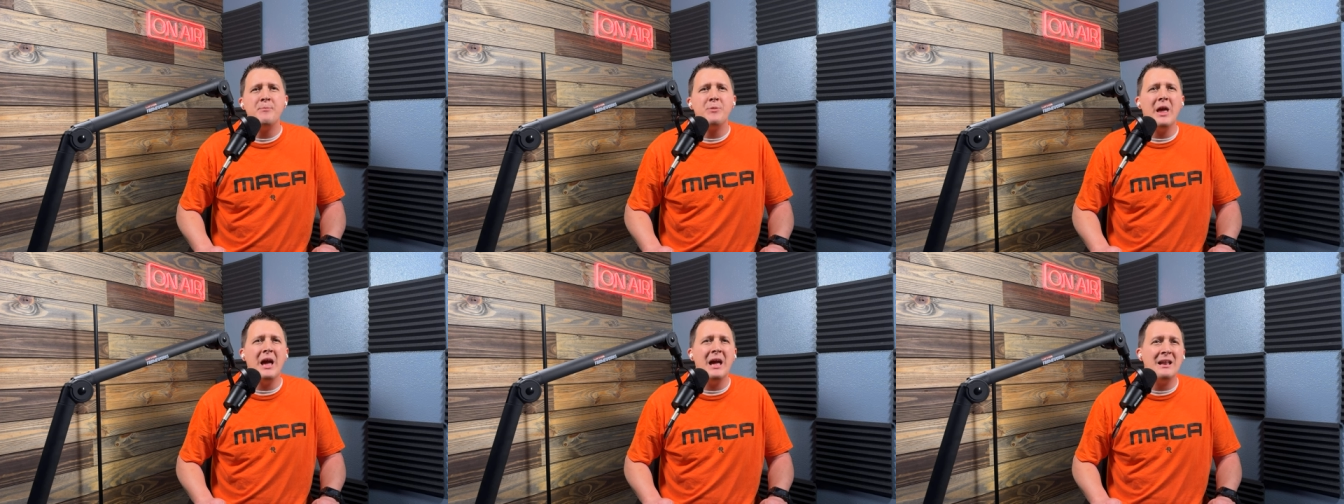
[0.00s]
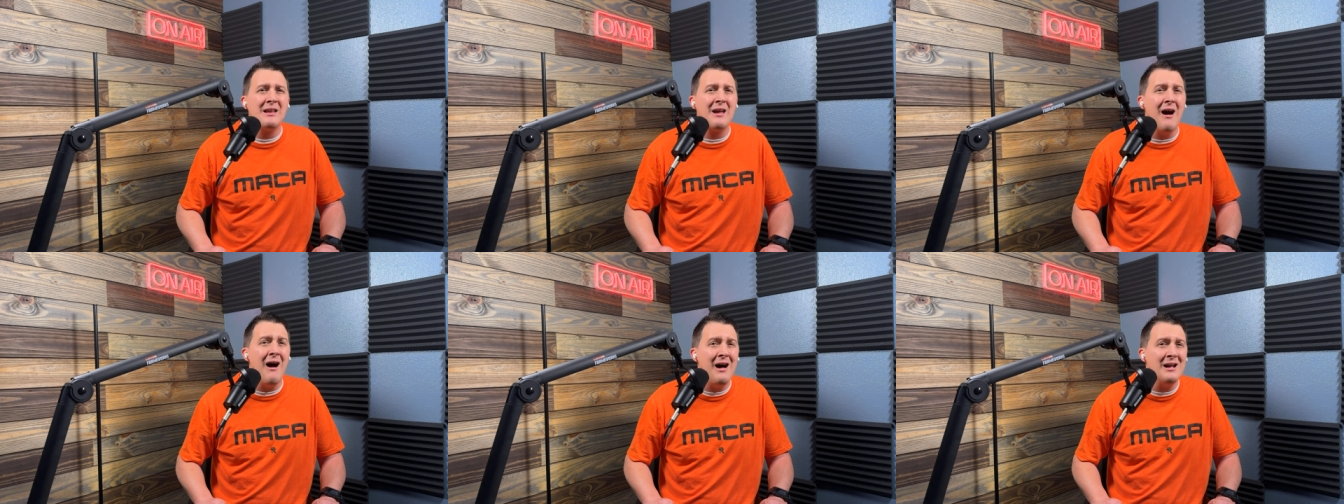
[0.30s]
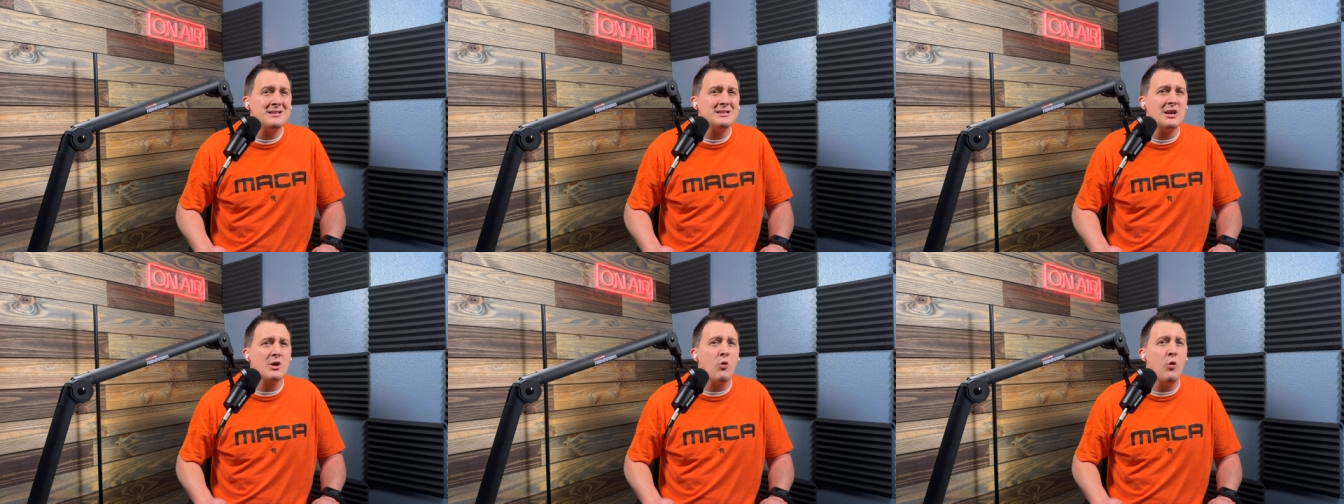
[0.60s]
and
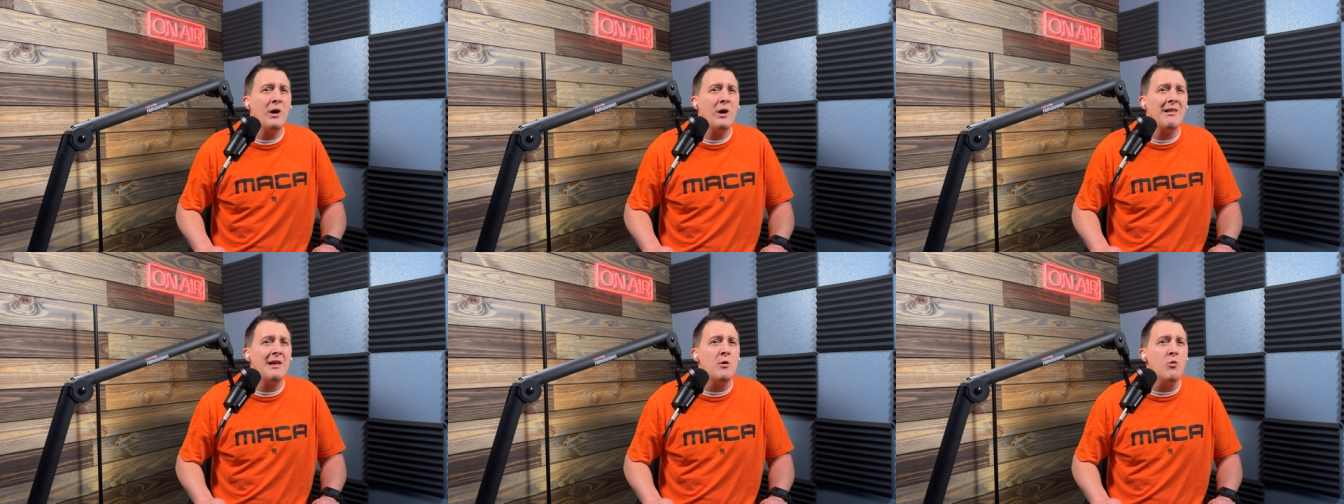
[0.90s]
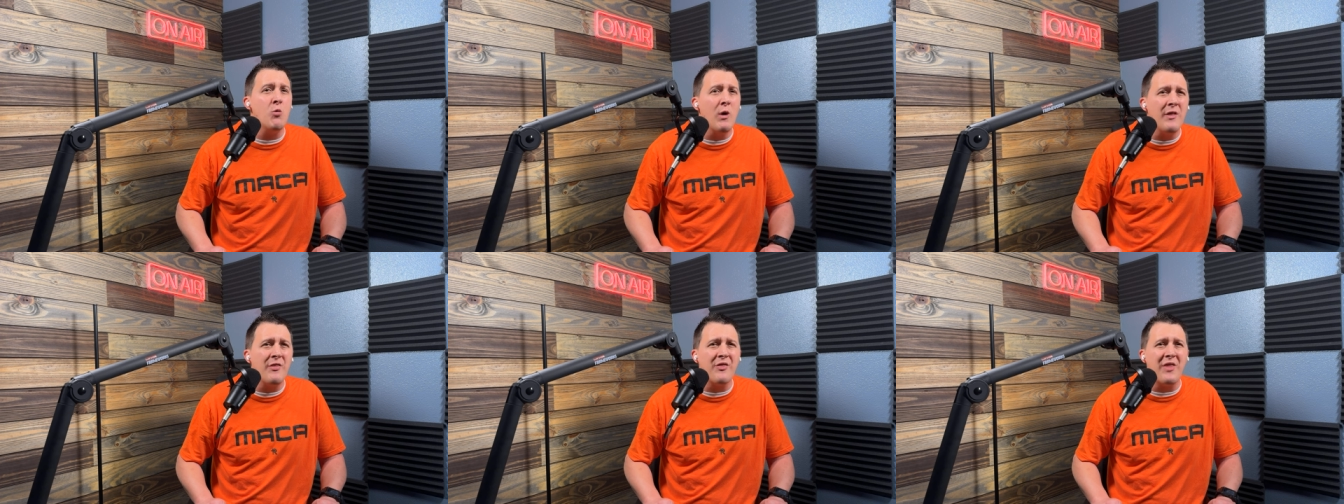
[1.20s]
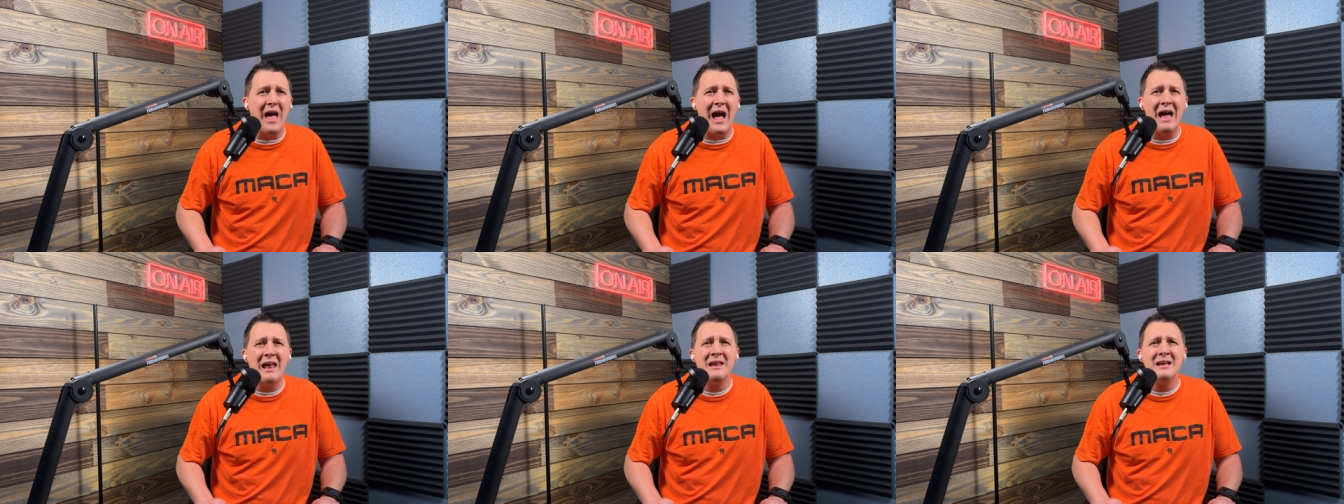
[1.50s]
consequently, with
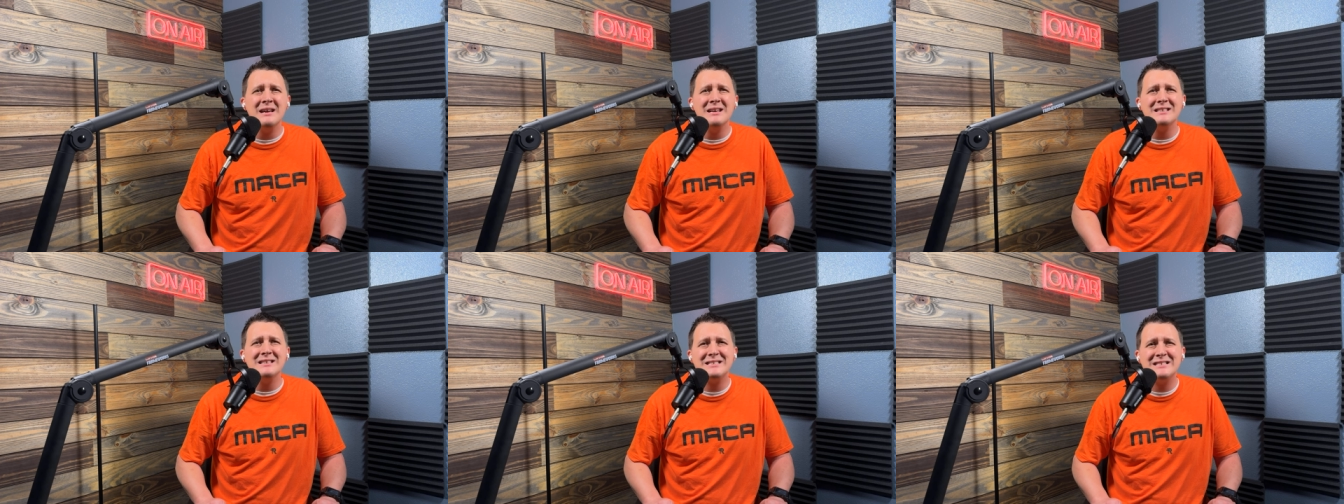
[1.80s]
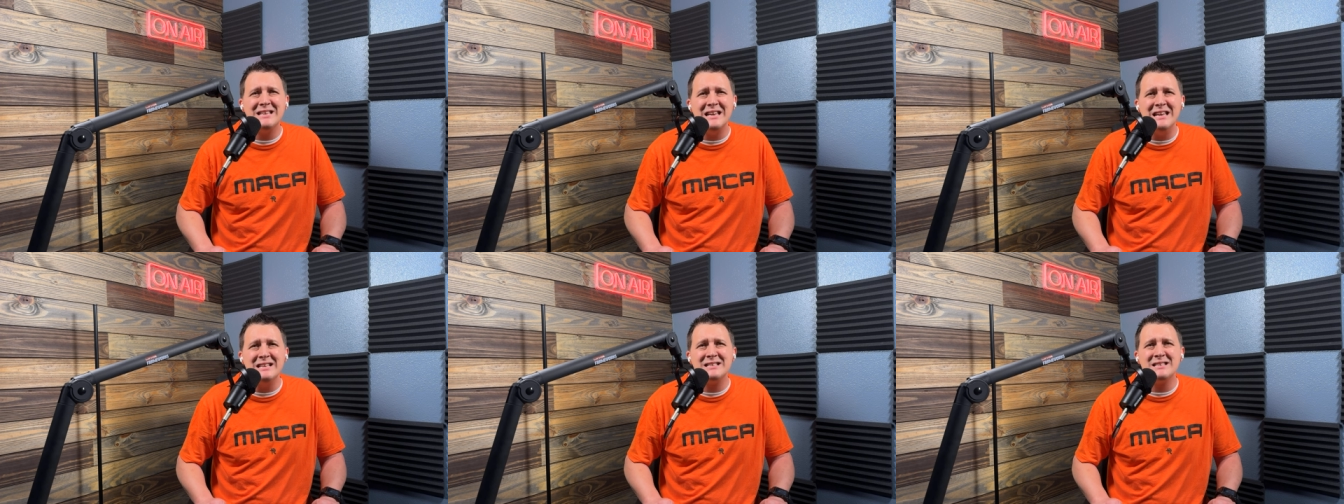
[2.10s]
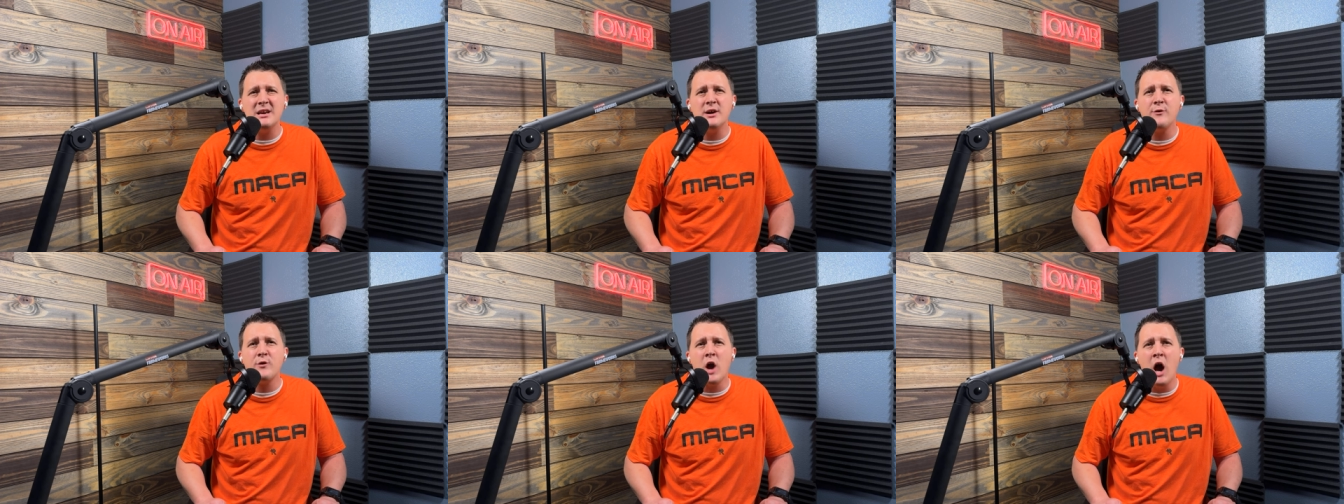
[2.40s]
that, seats
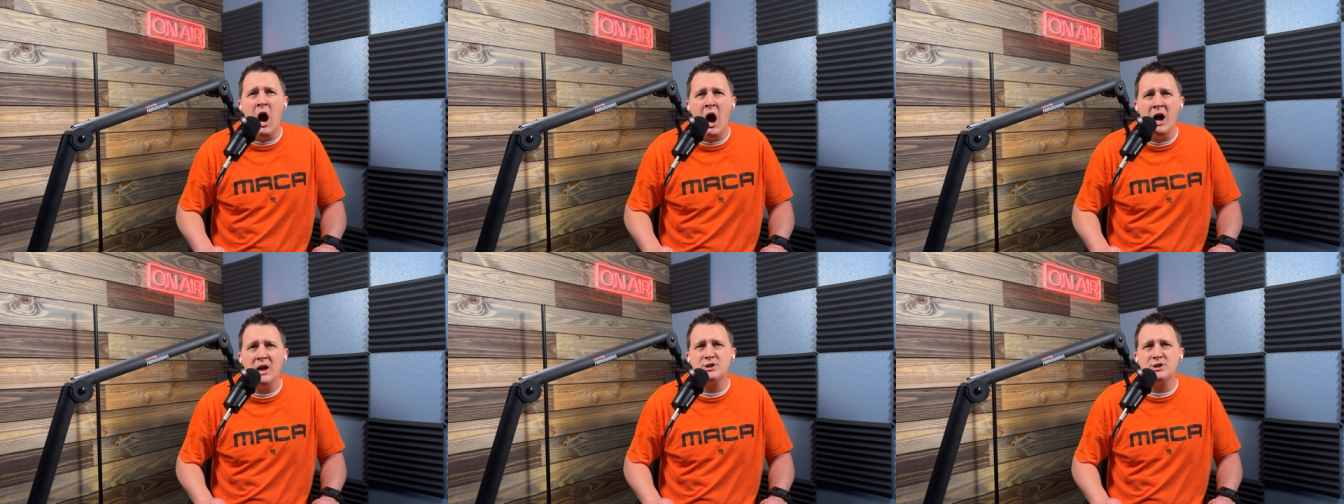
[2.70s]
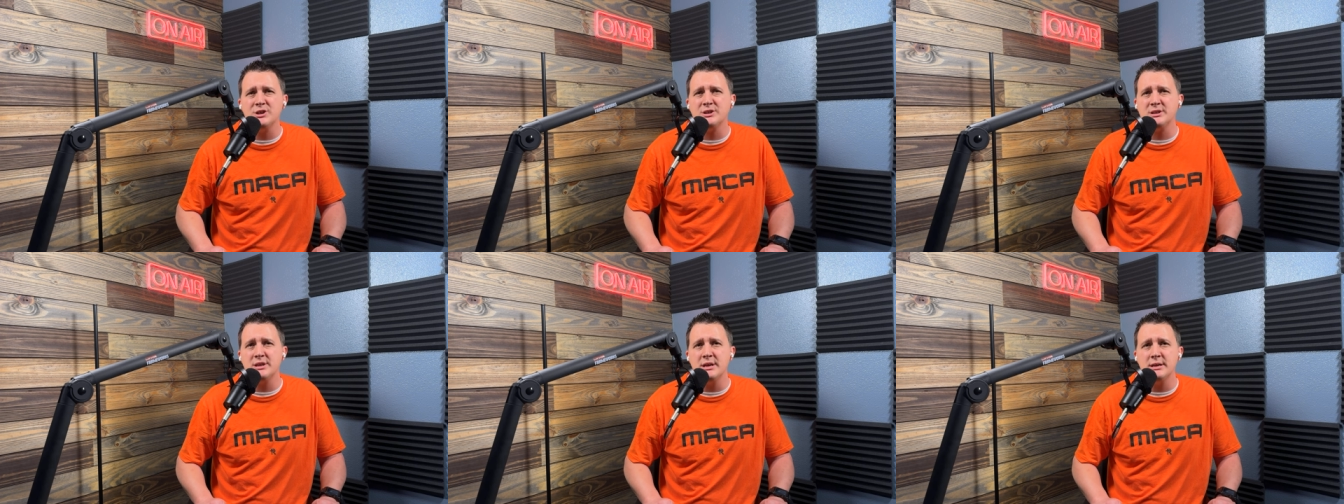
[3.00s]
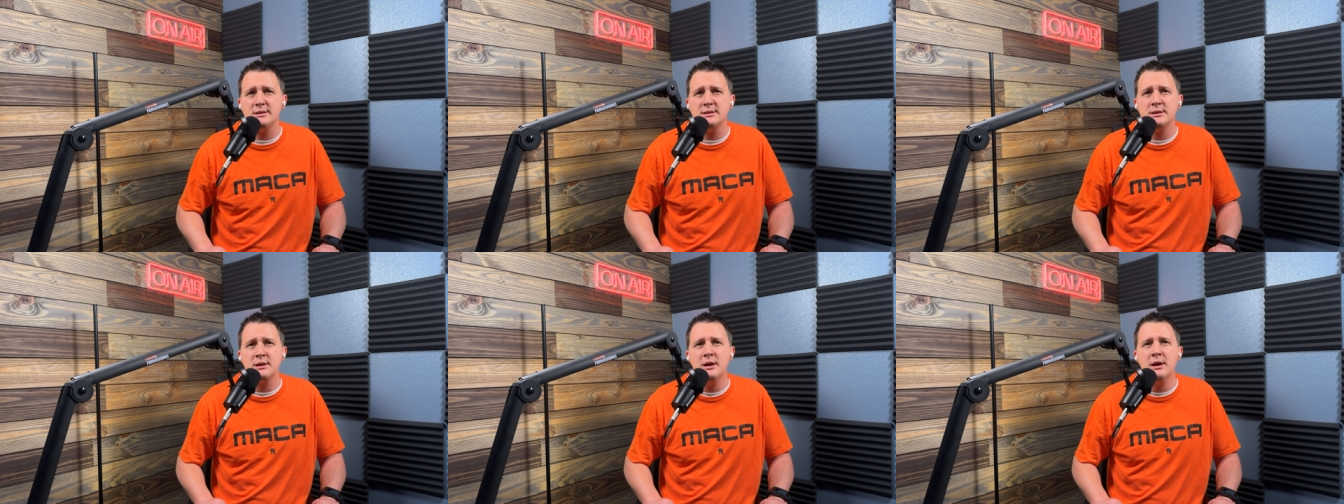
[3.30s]
of
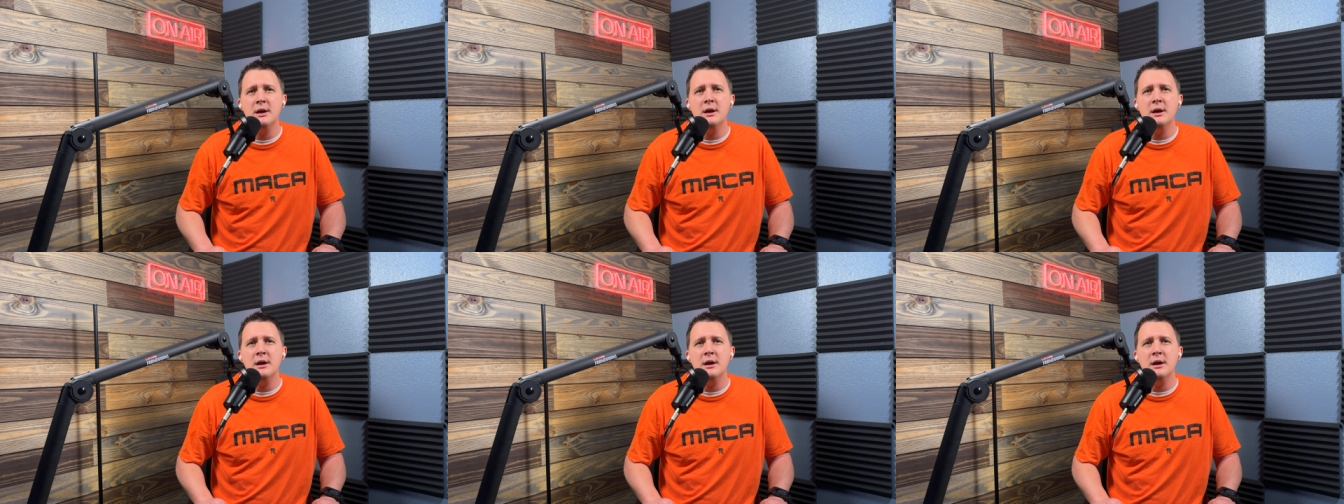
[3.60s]
consciousness.